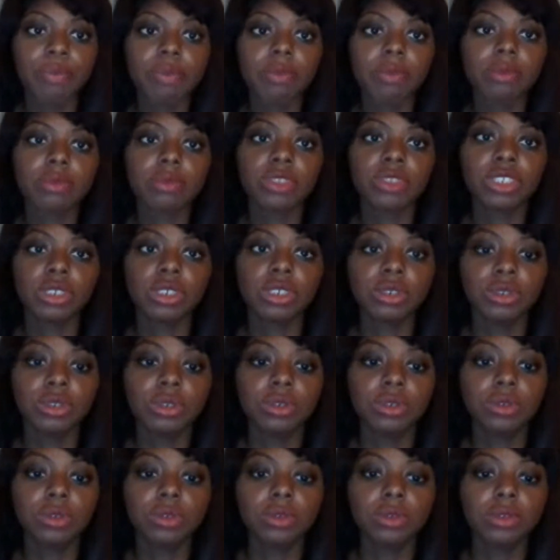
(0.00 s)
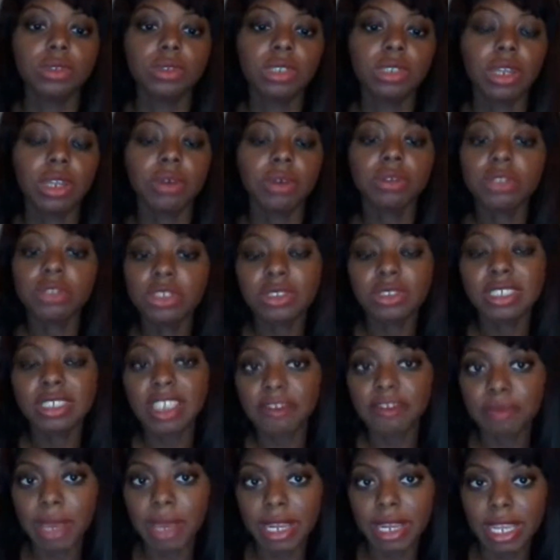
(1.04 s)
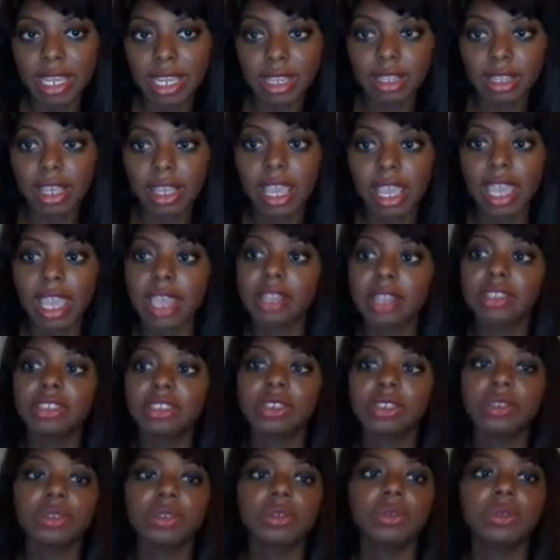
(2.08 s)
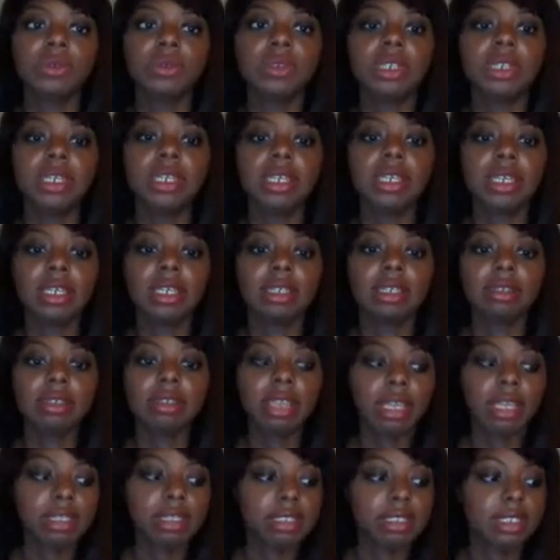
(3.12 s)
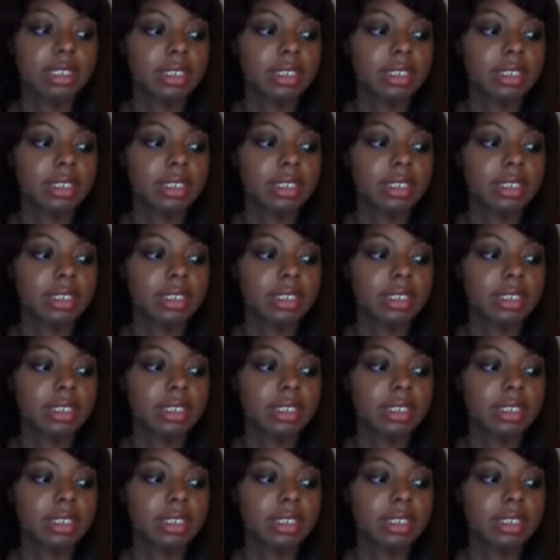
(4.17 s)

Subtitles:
to save money and to get